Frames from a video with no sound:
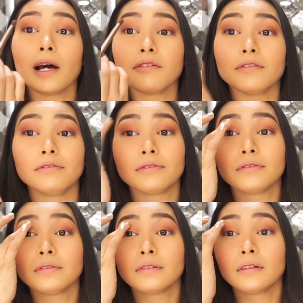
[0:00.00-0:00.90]
I've
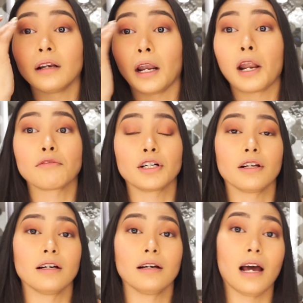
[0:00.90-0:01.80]
never
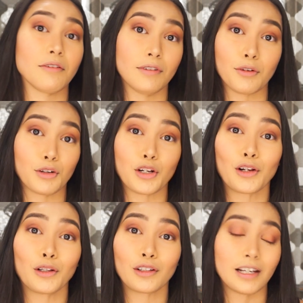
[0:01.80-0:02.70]
done
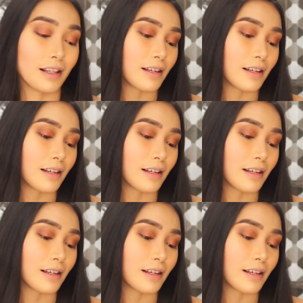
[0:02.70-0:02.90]
a look like